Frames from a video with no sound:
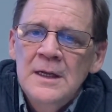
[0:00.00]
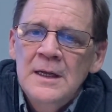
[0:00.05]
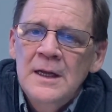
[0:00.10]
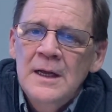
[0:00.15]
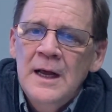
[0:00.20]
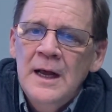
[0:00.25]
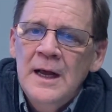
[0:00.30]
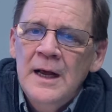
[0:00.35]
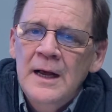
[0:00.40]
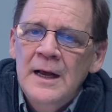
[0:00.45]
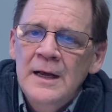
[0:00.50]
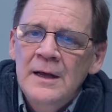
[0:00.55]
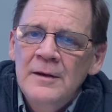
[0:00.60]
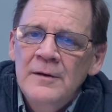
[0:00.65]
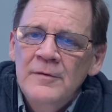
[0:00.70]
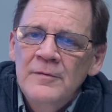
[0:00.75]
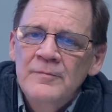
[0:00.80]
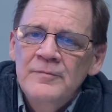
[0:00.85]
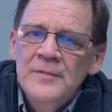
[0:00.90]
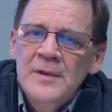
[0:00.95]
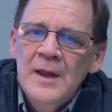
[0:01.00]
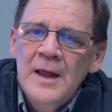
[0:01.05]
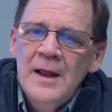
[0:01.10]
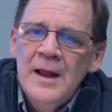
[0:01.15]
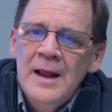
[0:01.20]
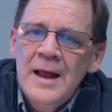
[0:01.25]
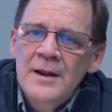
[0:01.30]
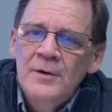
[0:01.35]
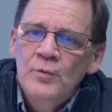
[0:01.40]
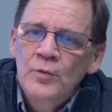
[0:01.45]
and
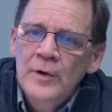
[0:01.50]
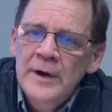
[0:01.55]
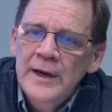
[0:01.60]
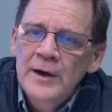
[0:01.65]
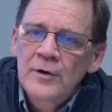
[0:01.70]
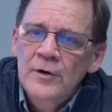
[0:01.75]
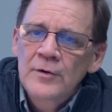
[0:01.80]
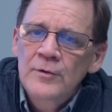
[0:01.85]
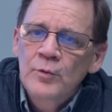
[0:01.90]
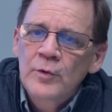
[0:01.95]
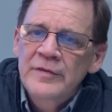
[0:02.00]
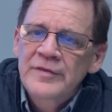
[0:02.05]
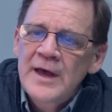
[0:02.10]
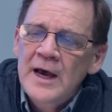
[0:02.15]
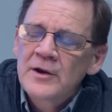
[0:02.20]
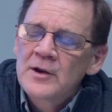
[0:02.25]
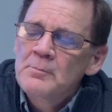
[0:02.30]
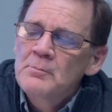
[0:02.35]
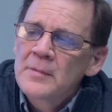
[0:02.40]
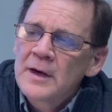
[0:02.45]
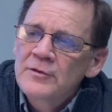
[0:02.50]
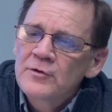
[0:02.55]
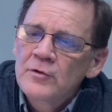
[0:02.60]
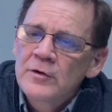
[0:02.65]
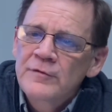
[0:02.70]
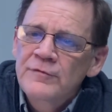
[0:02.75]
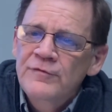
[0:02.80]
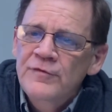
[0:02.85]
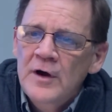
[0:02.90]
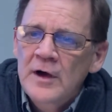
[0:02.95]
reared without a mother
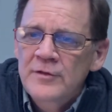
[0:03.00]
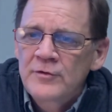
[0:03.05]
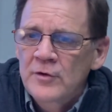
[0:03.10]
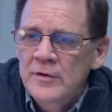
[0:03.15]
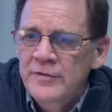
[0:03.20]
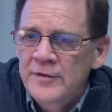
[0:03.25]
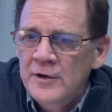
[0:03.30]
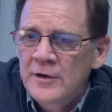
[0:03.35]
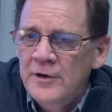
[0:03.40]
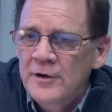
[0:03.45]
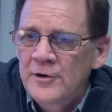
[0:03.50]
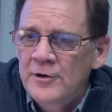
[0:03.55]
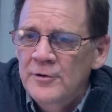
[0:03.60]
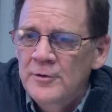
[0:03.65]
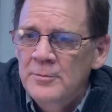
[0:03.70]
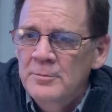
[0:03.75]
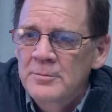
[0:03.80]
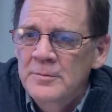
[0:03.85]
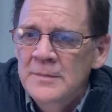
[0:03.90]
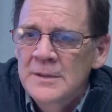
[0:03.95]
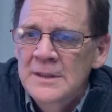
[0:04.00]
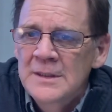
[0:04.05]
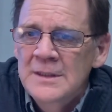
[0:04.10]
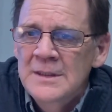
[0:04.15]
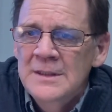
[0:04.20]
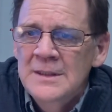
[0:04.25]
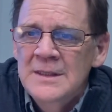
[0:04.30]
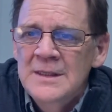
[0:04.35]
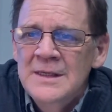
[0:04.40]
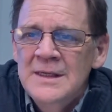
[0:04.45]
and father in the home
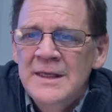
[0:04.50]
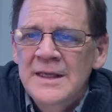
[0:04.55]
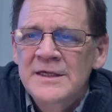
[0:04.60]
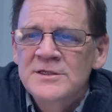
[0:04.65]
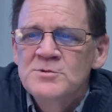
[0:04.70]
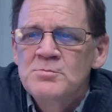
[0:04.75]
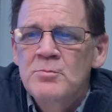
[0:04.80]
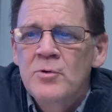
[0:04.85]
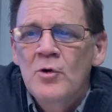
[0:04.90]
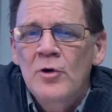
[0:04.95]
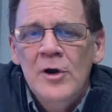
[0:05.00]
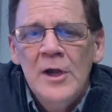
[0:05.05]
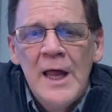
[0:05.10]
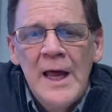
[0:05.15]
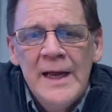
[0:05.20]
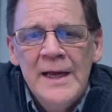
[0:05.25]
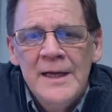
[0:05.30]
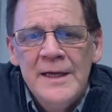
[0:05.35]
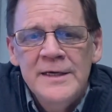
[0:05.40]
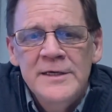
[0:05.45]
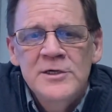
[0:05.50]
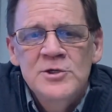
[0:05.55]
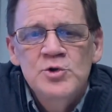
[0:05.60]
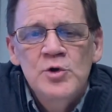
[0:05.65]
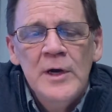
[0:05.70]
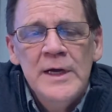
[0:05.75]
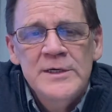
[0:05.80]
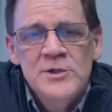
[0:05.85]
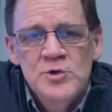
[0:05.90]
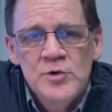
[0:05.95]
is more likely to
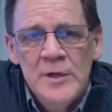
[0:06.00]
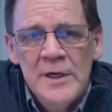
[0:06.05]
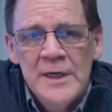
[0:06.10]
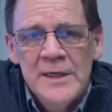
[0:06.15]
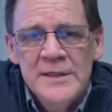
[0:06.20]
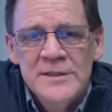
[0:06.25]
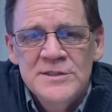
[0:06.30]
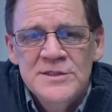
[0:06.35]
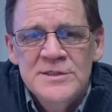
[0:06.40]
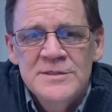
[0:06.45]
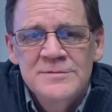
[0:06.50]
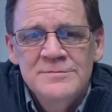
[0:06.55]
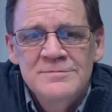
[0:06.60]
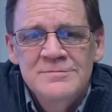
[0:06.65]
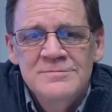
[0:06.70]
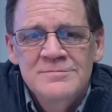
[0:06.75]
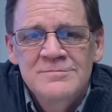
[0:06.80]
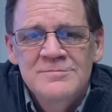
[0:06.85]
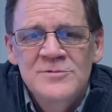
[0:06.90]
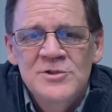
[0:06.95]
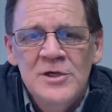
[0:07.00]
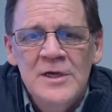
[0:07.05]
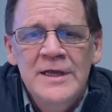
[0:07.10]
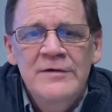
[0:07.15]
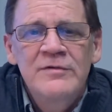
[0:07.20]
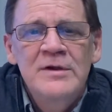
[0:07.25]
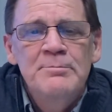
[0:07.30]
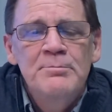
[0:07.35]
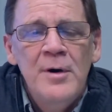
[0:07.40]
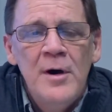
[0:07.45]
try drugs, to live
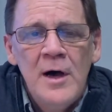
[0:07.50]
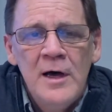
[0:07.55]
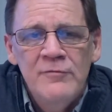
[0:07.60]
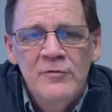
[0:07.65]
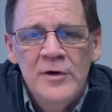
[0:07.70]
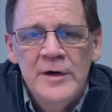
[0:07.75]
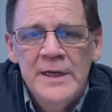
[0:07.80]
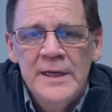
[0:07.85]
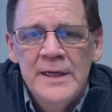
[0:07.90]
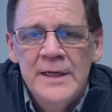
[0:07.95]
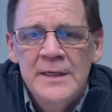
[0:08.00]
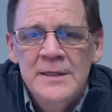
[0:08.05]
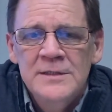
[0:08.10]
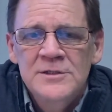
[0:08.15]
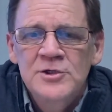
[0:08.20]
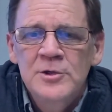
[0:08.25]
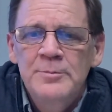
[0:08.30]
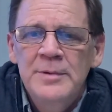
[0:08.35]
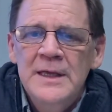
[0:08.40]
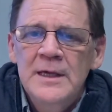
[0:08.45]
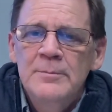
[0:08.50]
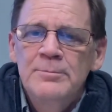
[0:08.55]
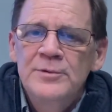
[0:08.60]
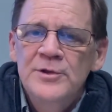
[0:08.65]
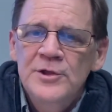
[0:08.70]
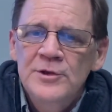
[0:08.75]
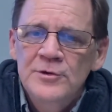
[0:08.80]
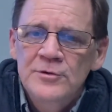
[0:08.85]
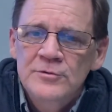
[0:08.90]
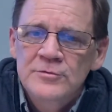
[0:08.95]
in poverty, to be
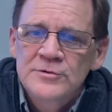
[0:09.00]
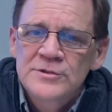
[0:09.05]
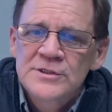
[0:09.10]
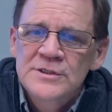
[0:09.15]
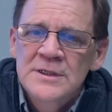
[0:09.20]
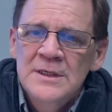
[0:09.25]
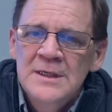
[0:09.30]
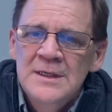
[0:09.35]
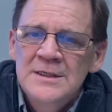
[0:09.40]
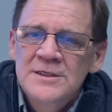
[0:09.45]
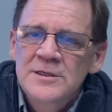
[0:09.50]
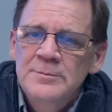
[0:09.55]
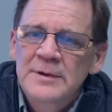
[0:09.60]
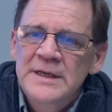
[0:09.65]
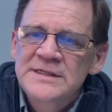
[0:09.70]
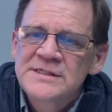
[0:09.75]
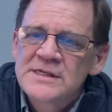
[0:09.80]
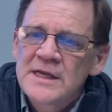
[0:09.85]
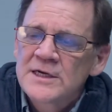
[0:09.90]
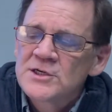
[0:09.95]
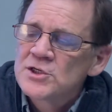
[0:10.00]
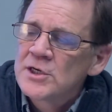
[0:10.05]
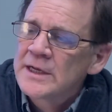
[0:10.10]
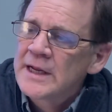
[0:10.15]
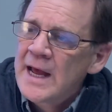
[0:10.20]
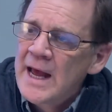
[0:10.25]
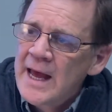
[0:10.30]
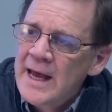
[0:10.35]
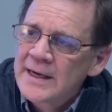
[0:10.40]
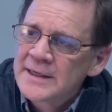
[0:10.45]
abused, to be sexually
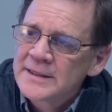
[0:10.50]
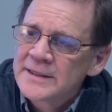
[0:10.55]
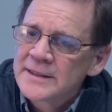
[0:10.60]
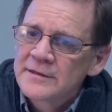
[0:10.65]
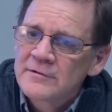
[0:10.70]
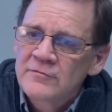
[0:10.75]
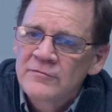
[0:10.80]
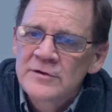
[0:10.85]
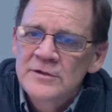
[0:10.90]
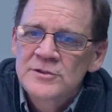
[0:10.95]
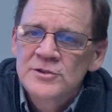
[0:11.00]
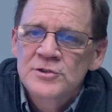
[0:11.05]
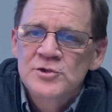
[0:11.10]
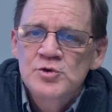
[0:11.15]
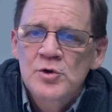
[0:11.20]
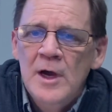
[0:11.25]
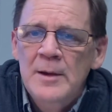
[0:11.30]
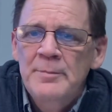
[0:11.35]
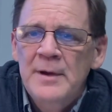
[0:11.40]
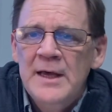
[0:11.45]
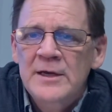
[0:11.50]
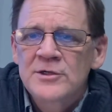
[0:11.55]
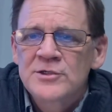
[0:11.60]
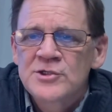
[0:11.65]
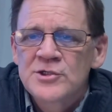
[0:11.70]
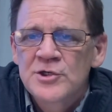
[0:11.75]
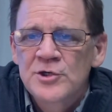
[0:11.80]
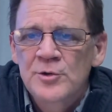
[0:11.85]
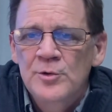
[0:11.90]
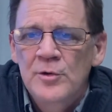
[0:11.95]
active, to drop out of
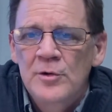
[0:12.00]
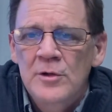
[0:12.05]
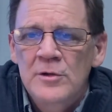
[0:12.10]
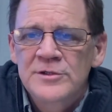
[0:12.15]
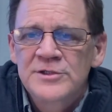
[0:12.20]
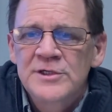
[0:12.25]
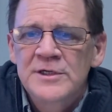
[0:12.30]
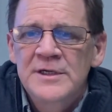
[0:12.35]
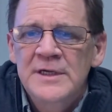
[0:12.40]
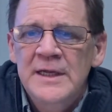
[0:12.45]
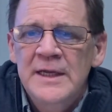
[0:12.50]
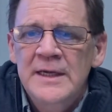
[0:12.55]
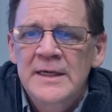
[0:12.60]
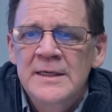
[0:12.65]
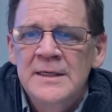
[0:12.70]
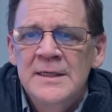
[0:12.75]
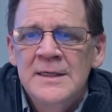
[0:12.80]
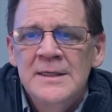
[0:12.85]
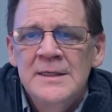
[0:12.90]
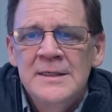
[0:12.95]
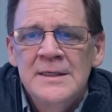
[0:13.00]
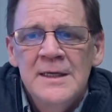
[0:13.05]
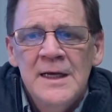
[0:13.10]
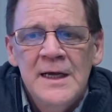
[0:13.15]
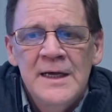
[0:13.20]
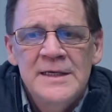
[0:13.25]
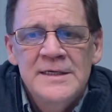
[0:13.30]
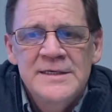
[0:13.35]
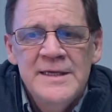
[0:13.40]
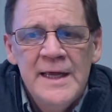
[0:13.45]
school, to need
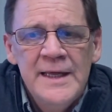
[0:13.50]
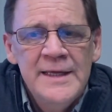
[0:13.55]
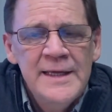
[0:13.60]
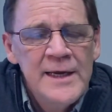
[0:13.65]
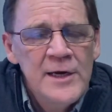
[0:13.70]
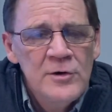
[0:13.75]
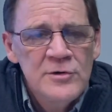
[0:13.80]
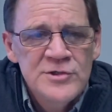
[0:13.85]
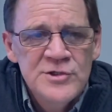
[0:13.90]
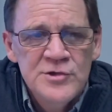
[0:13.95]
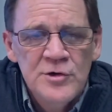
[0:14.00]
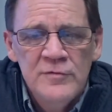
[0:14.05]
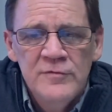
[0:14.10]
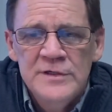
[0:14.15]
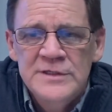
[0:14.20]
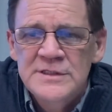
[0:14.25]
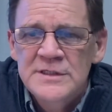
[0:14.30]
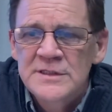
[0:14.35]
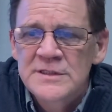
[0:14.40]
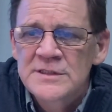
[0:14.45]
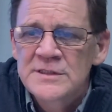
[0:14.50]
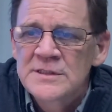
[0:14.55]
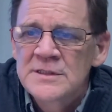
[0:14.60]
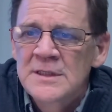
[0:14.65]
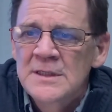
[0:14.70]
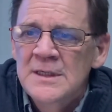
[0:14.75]
daycare services,